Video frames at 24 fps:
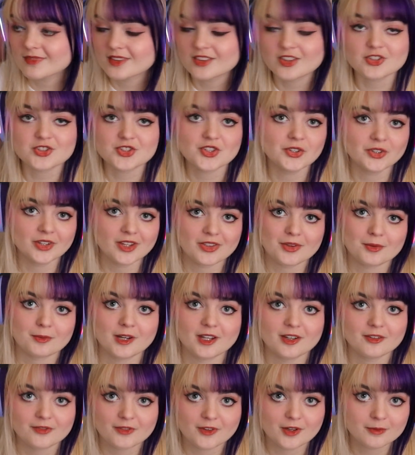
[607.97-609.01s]
There's only
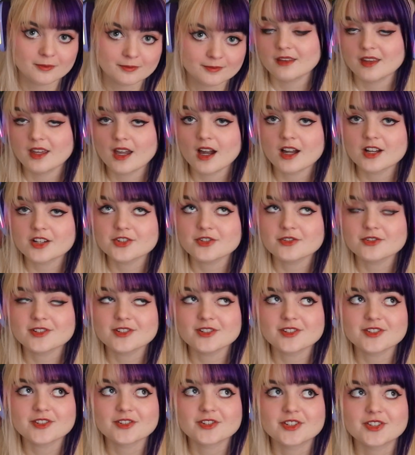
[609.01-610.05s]
3 of them. The
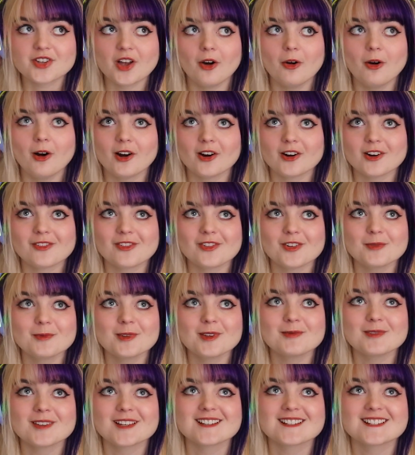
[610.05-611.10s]
ostriches are so hard for
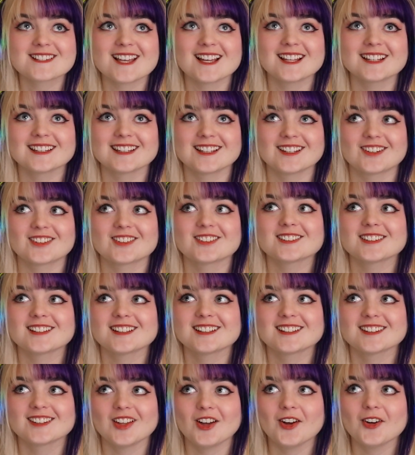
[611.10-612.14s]
me because I
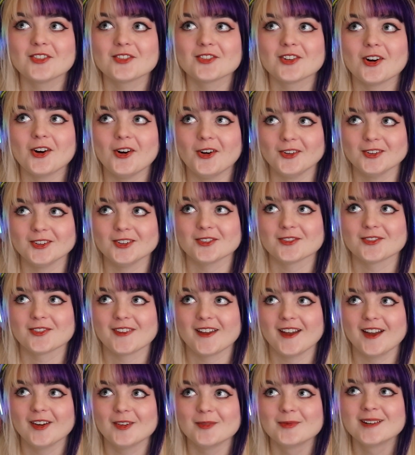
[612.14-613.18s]
literally love all of
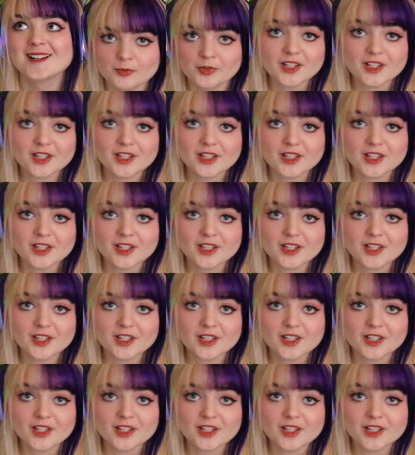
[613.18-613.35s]
them.